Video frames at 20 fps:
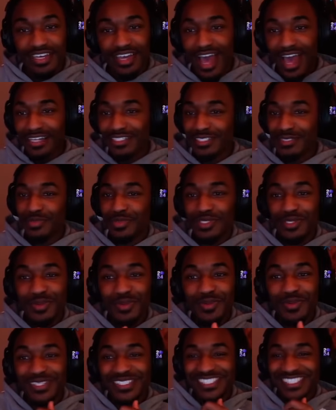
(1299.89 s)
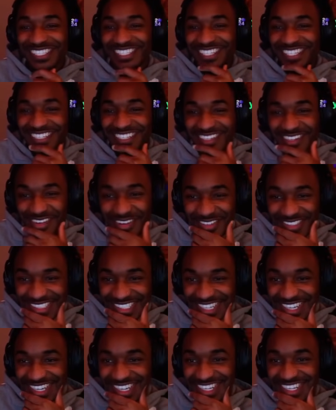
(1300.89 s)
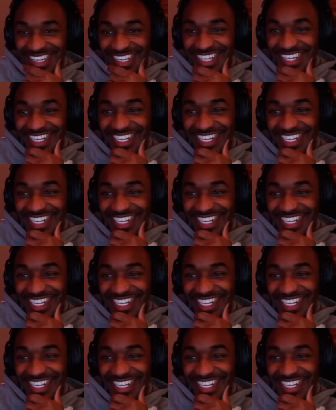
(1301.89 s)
I just be doing shit. You know what I'm saying?